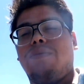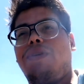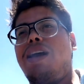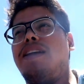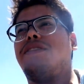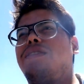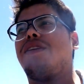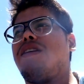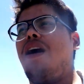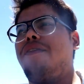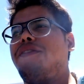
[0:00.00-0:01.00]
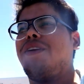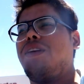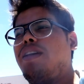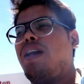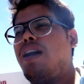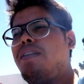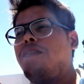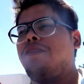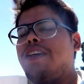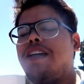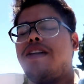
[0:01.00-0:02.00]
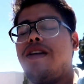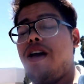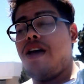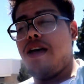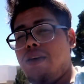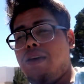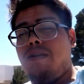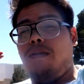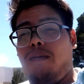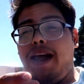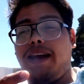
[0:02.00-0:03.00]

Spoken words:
right into the coffee vid right